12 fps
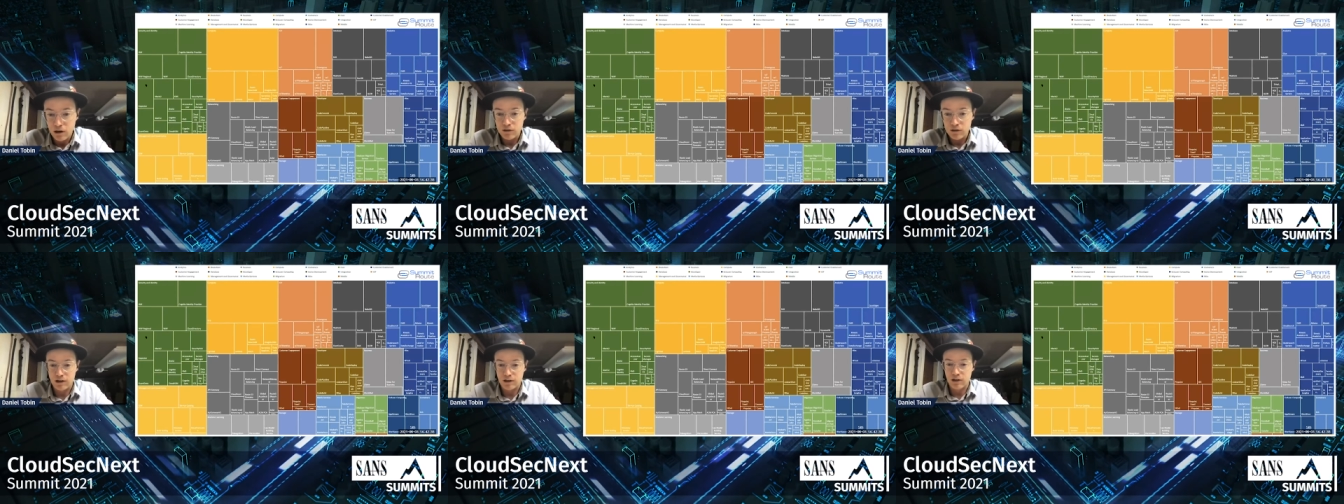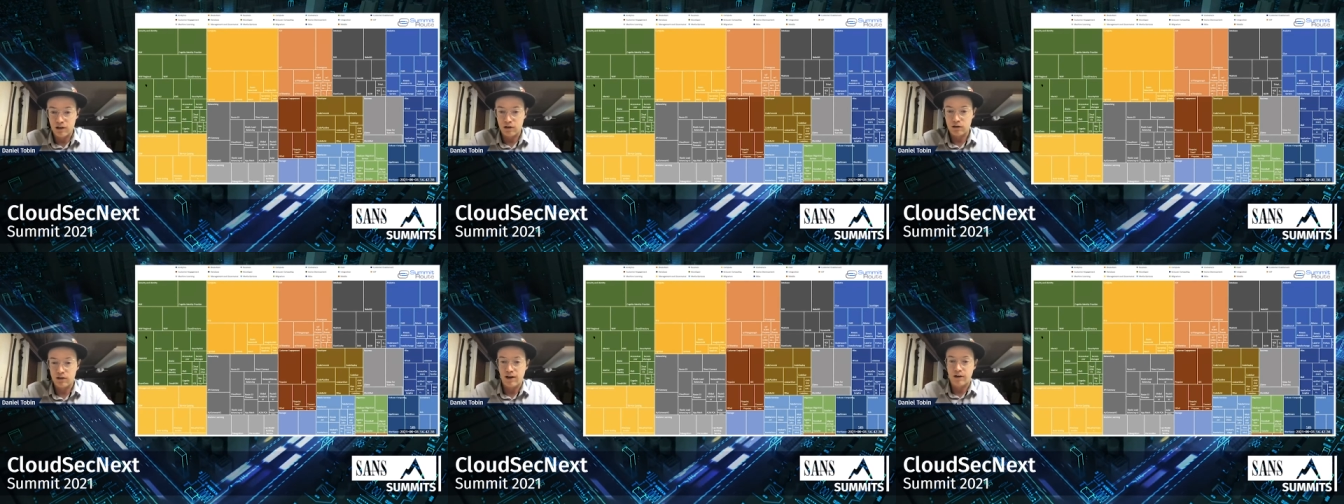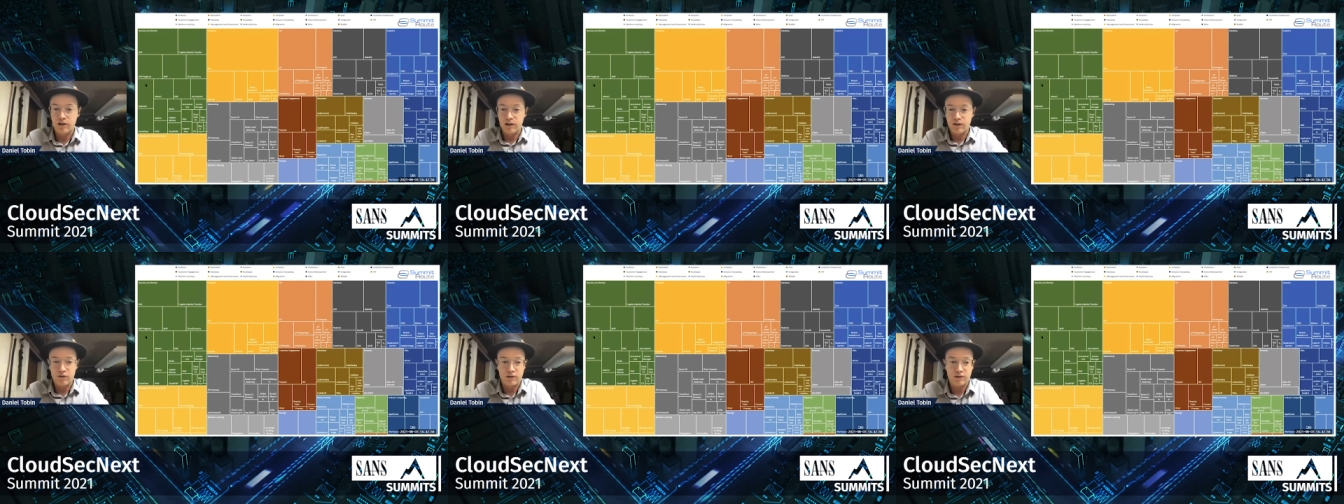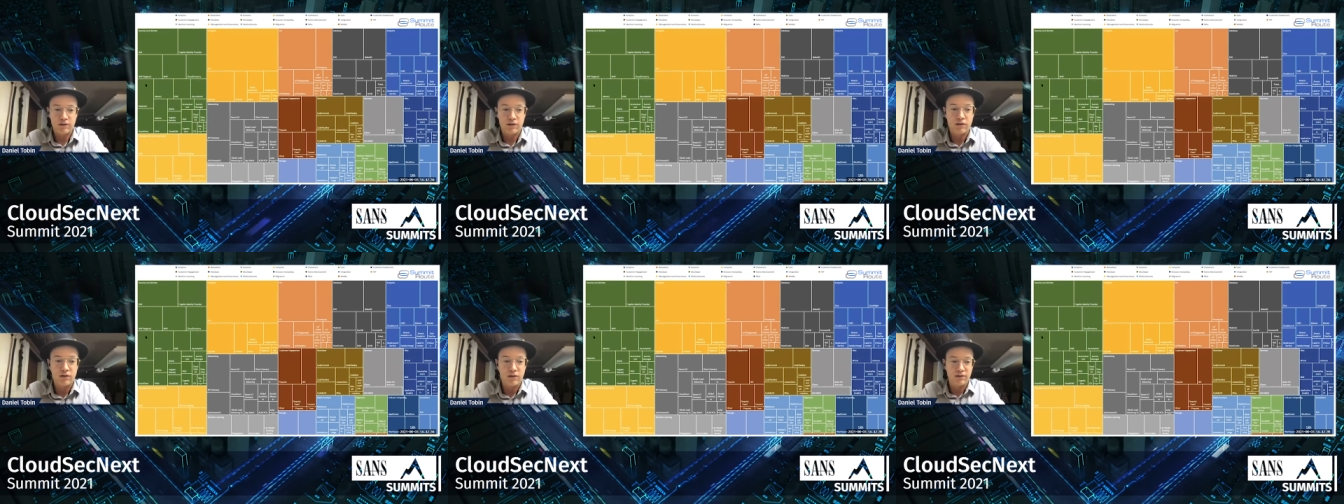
let alone how to even to